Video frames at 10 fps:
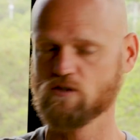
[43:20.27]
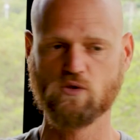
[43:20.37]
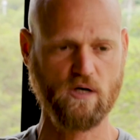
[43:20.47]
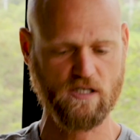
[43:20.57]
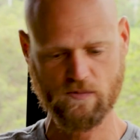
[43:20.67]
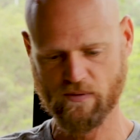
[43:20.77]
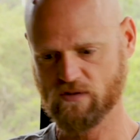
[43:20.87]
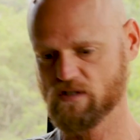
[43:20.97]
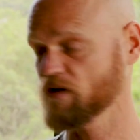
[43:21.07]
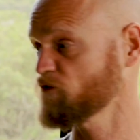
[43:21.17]
You want to
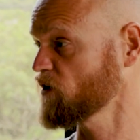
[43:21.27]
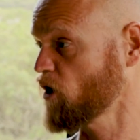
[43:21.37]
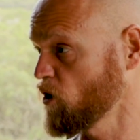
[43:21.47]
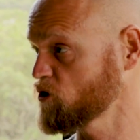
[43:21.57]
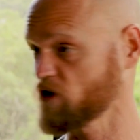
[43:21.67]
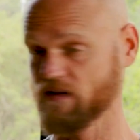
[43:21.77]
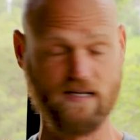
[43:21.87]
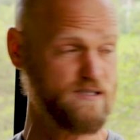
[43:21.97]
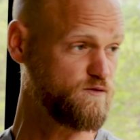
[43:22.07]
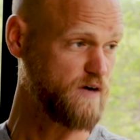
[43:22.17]
experience a different culture, and it
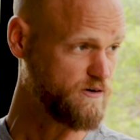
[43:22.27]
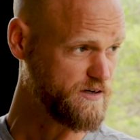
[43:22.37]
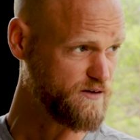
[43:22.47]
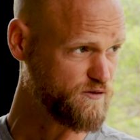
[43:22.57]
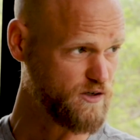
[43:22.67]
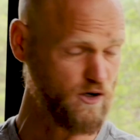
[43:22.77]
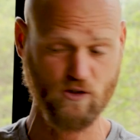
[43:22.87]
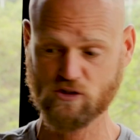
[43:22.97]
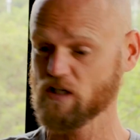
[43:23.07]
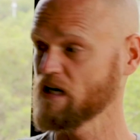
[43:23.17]
is a very different culture.